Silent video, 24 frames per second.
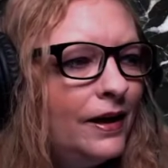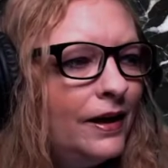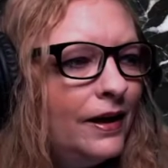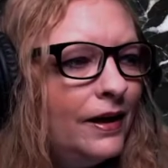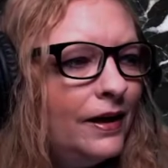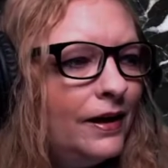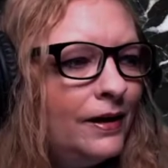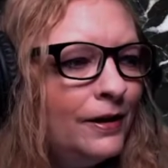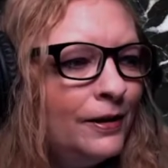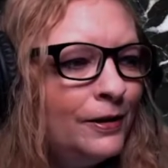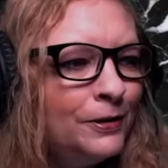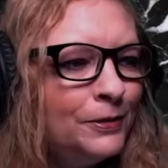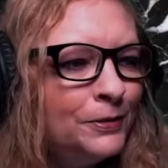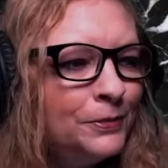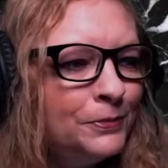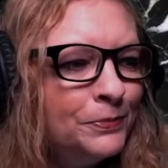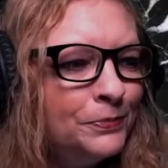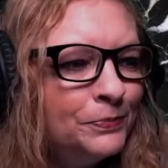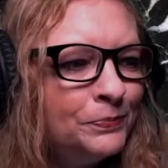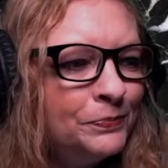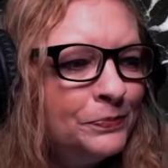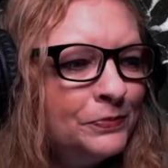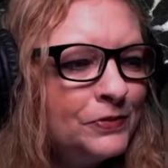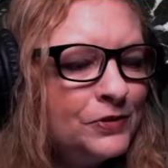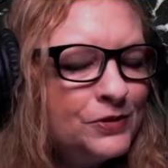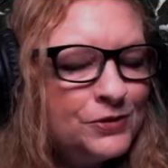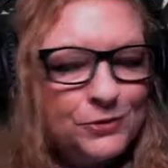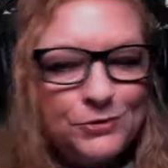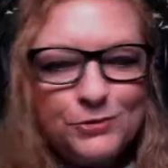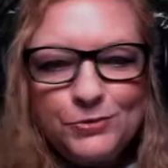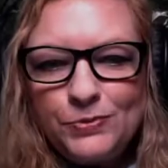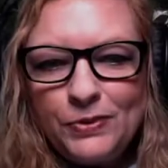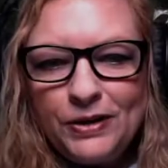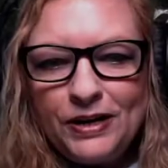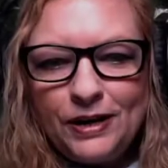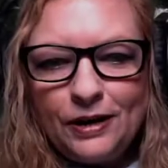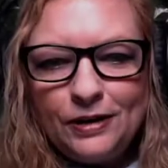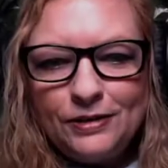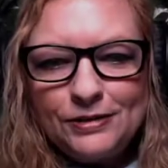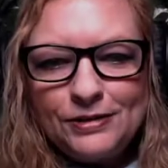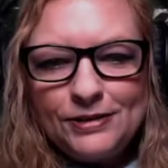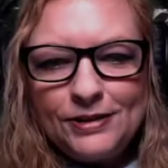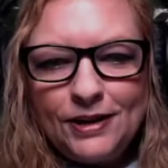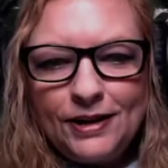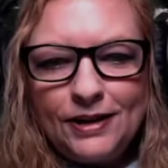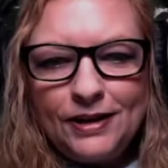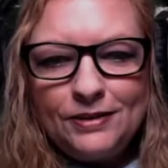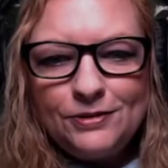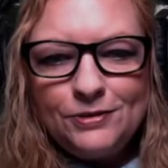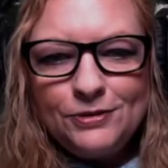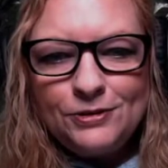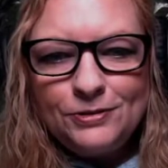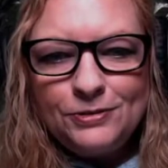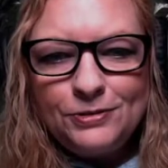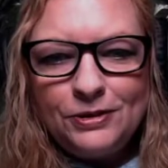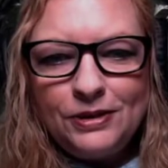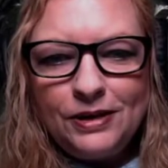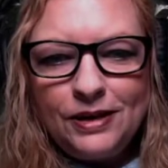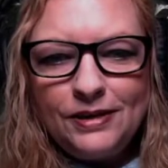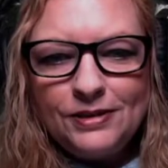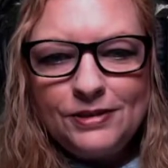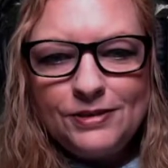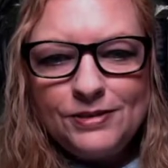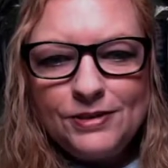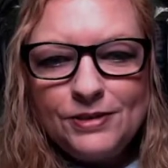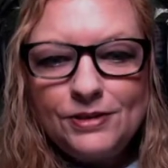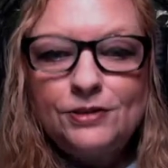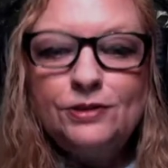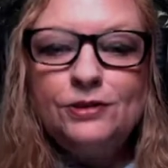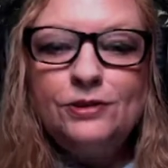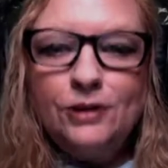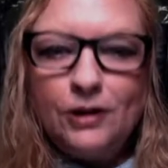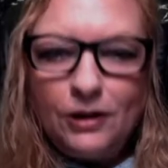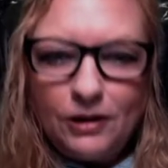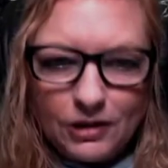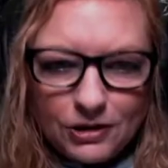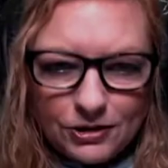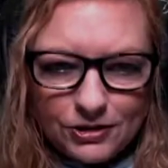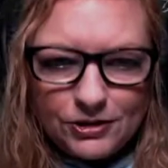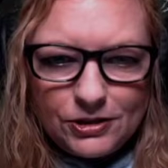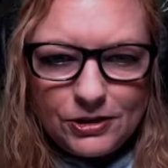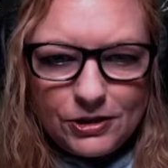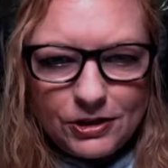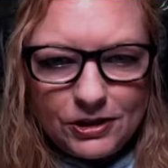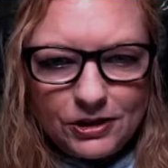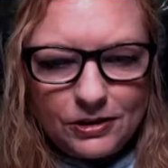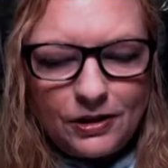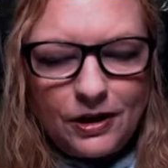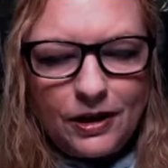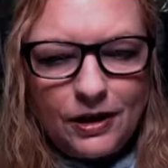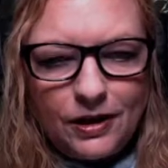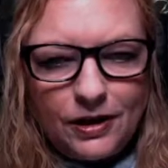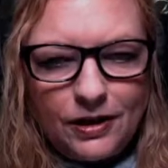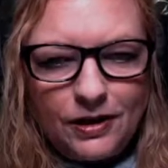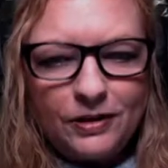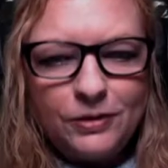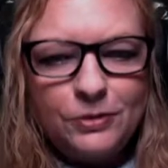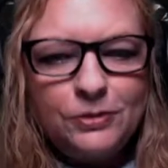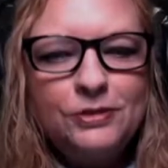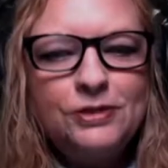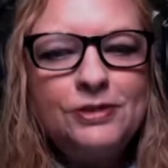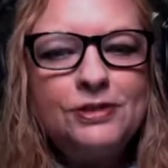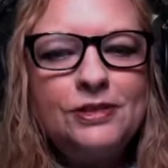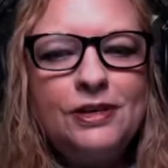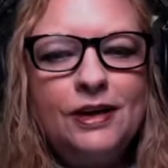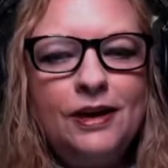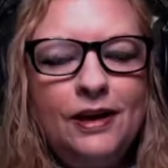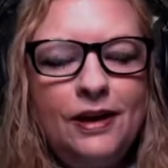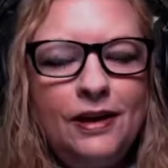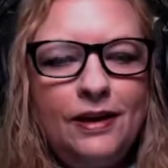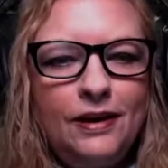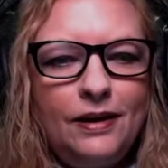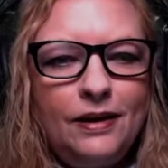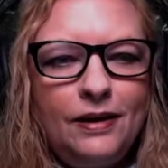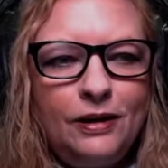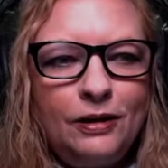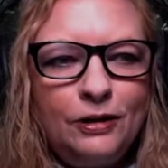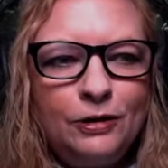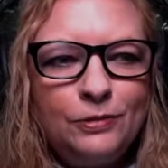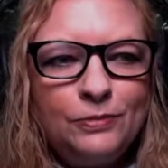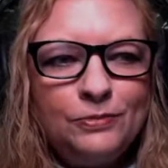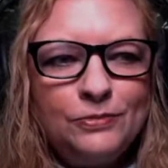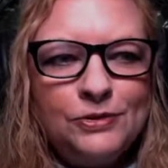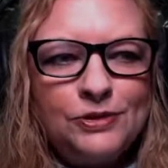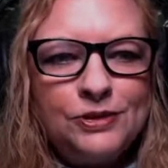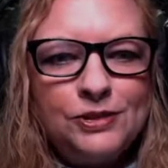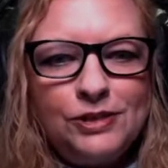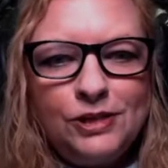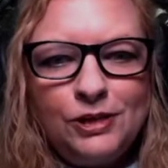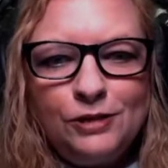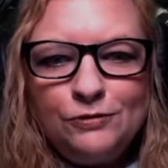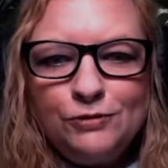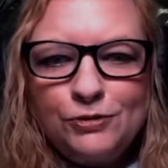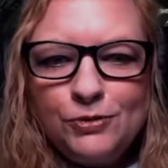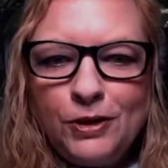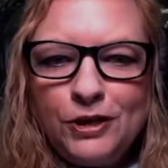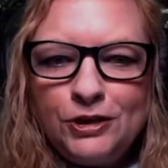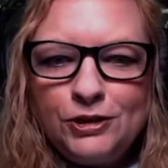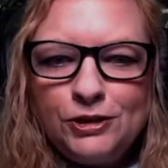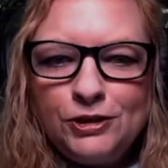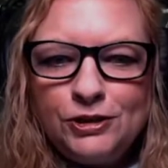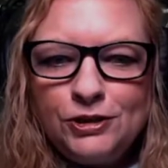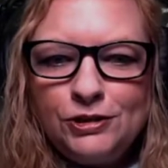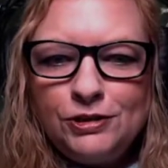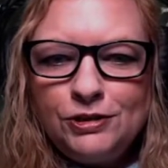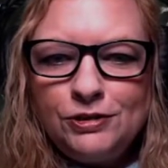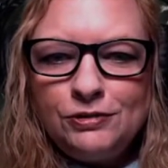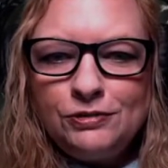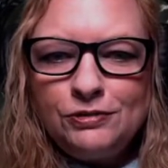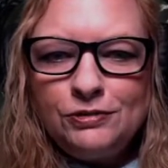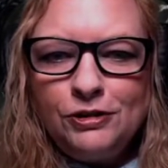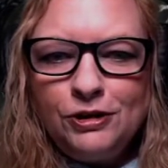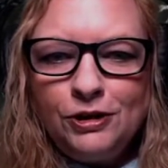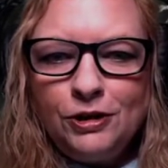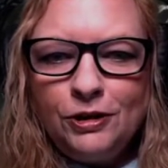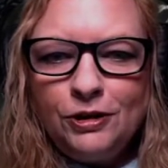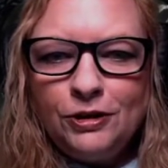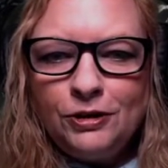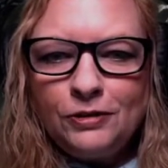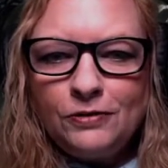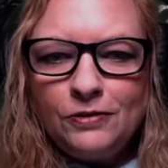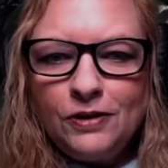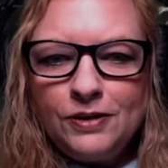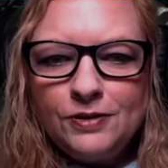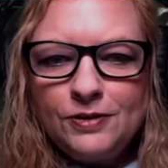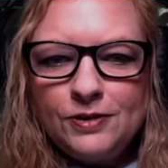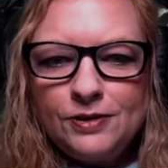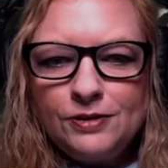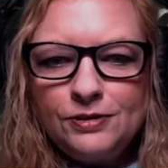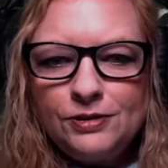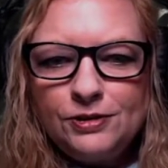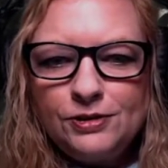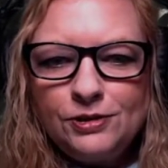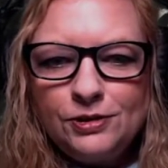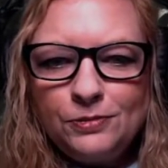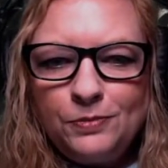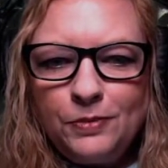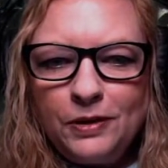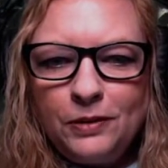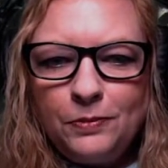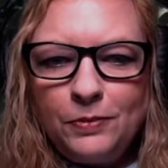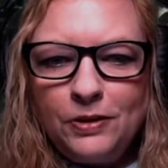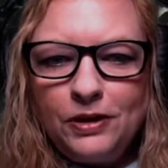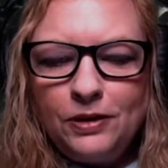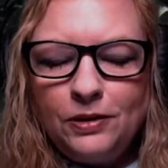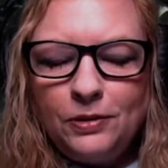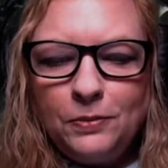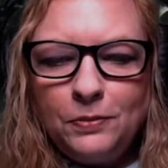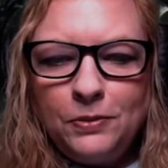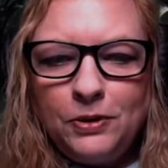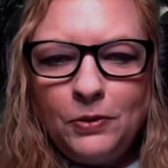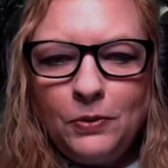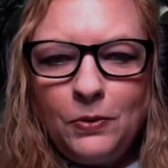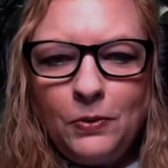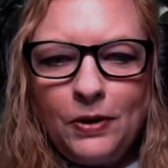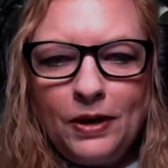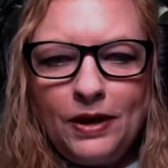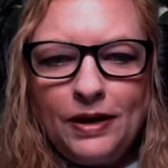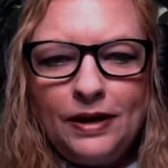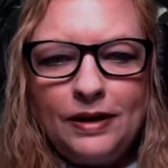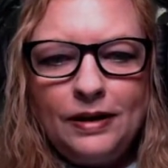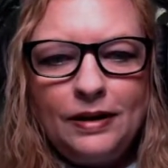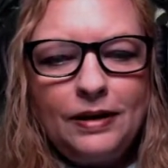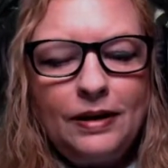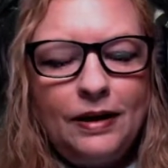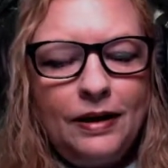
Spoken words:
So it's wet outside, so I guess the dogs are in the house. Steve's watching Young and the Restless, so maybe he'll be quiet.